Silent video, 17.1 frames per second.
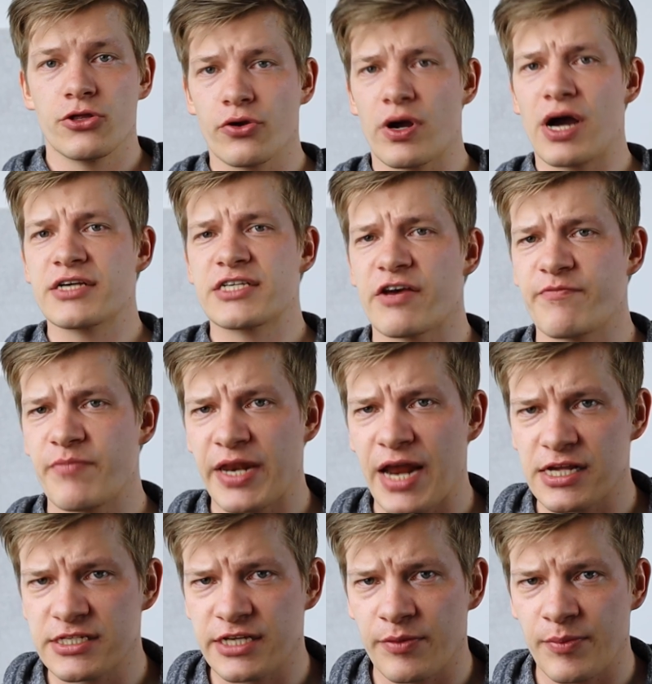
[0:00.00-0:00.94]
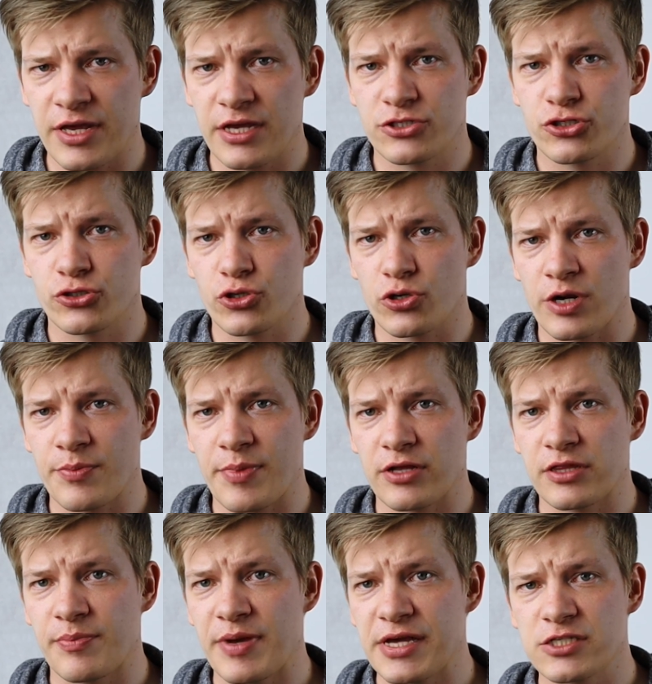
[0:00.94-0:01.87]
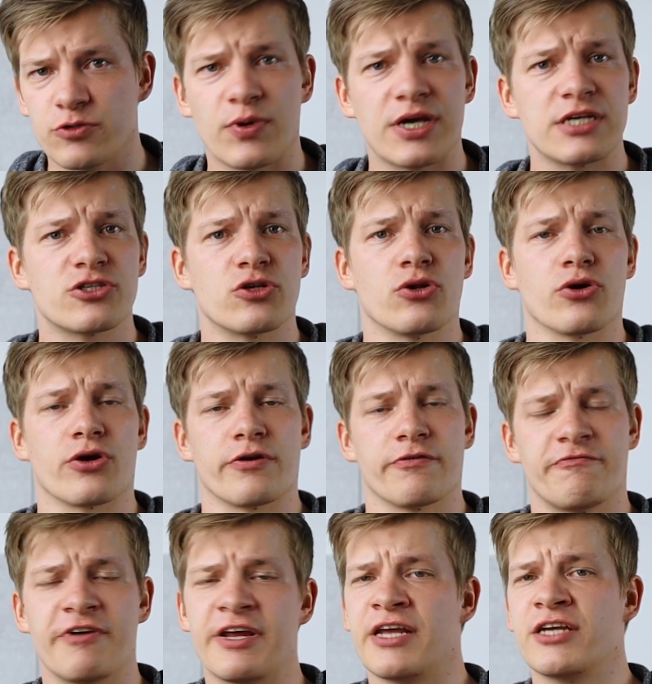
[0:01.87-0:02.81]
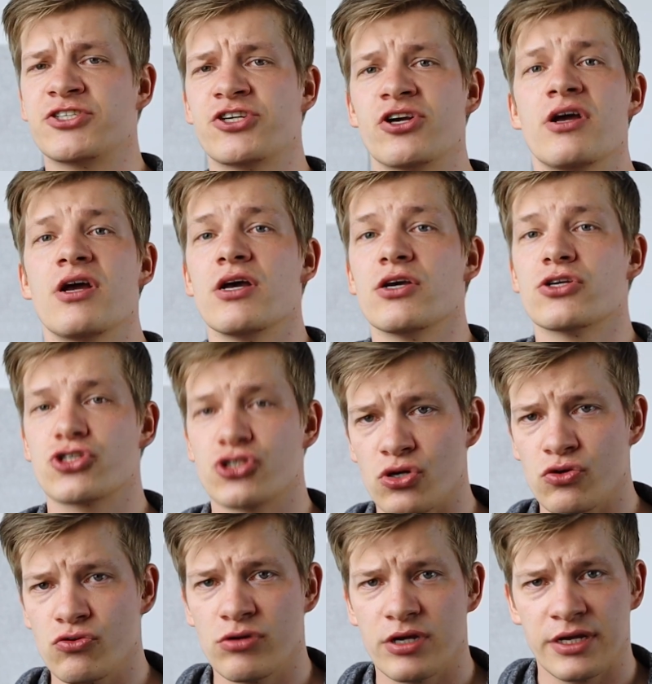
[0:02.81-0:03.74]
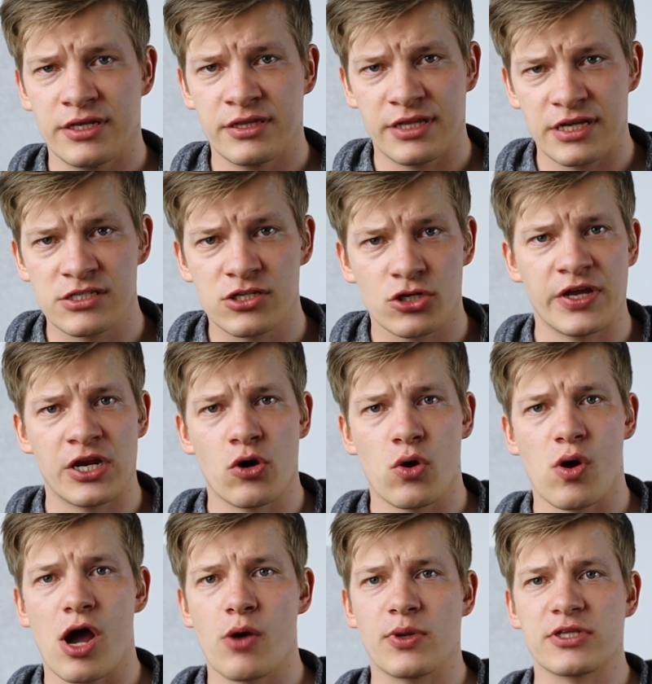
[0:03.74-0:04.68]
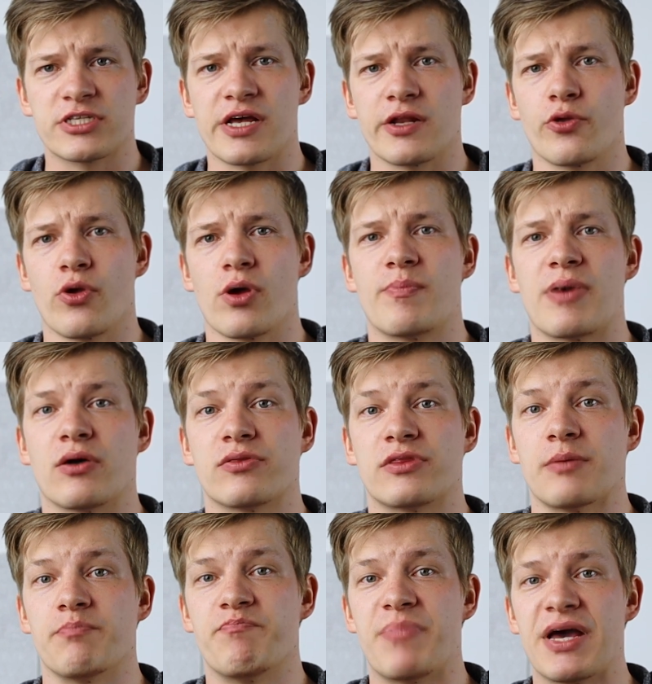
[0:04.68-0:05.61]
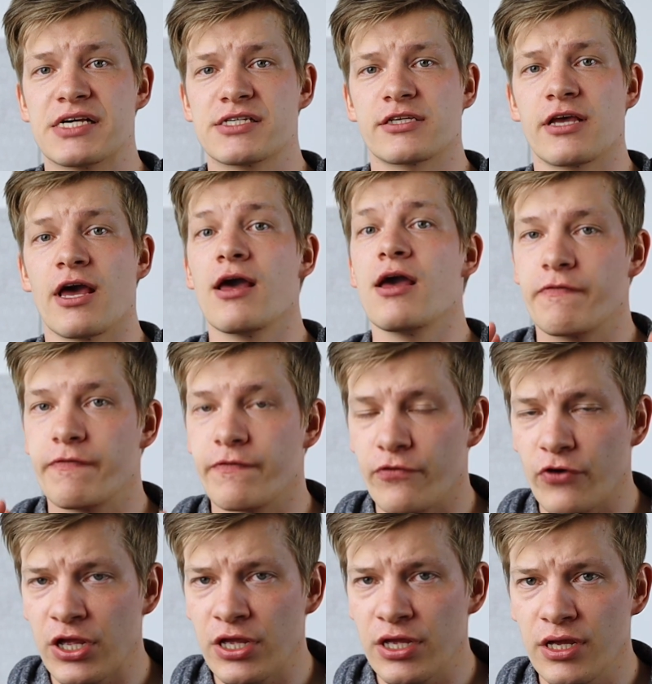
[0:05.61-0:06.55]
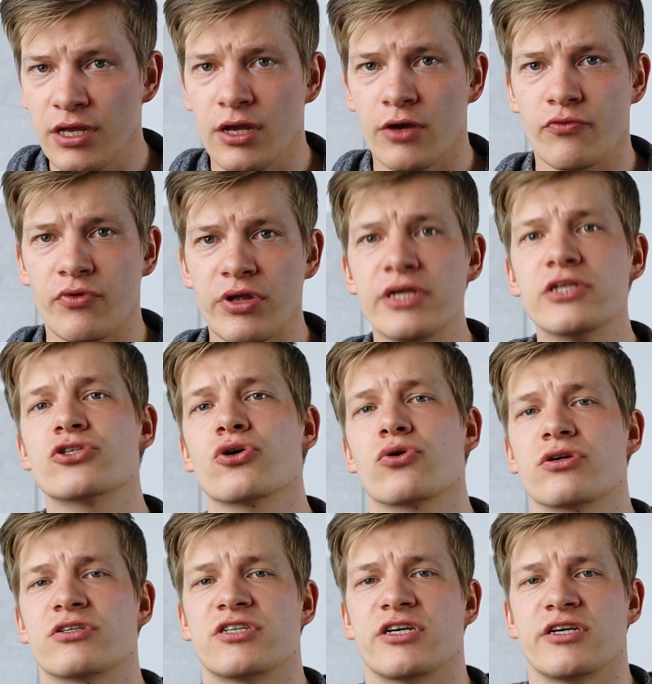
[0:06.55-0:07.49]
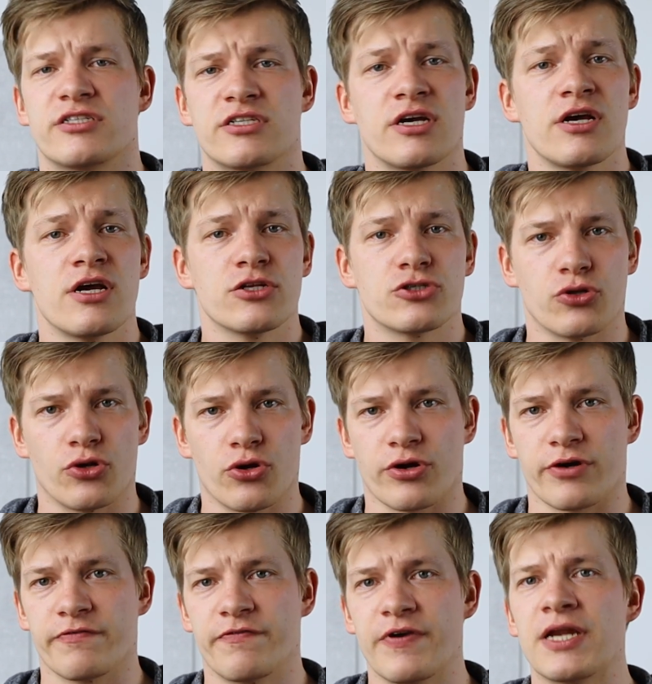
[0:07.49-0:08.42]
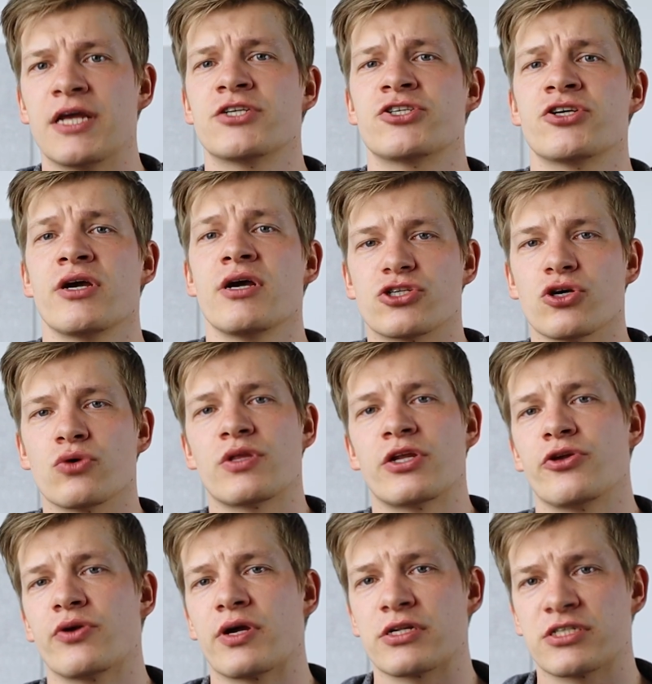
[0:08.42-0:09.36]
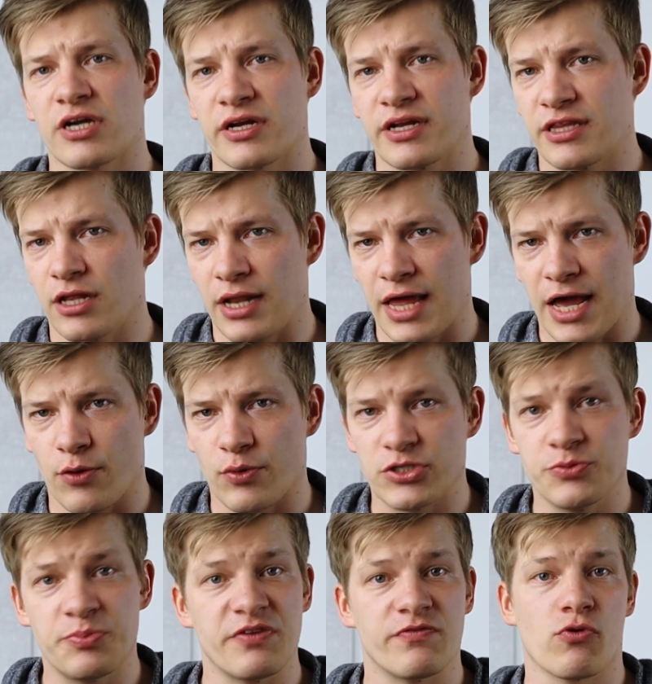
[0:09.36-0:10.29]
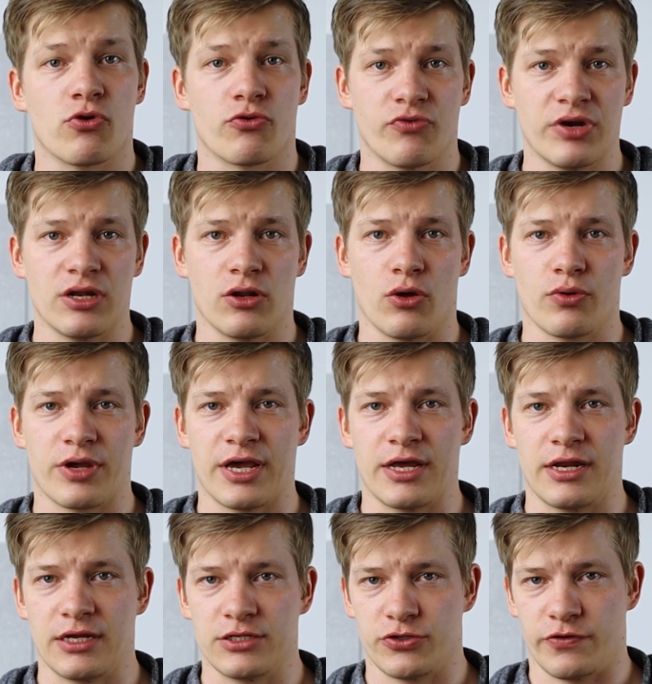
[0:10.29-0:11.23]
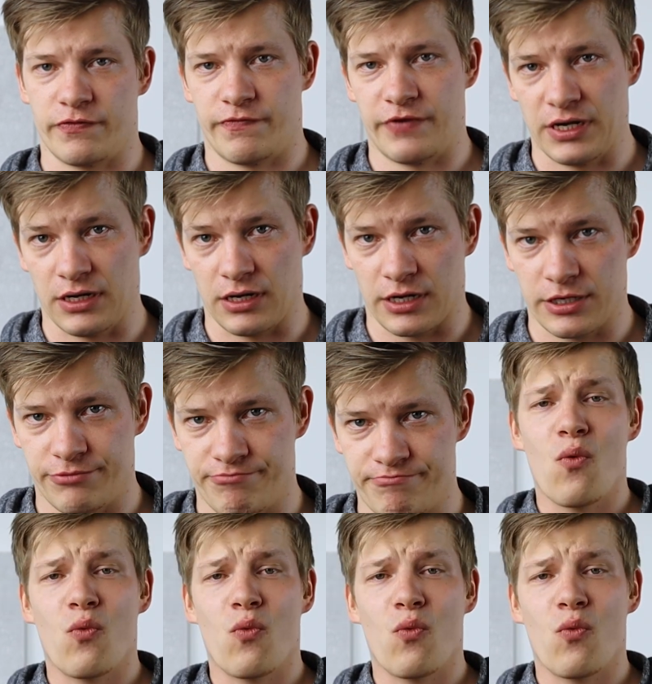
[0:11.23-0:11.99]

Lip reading: You guys have been asking me to talk about the best ways to learn Finnish, so in this video I will tell you about the best free resources to learn Finnish so that you can study the language before relocating to Finland.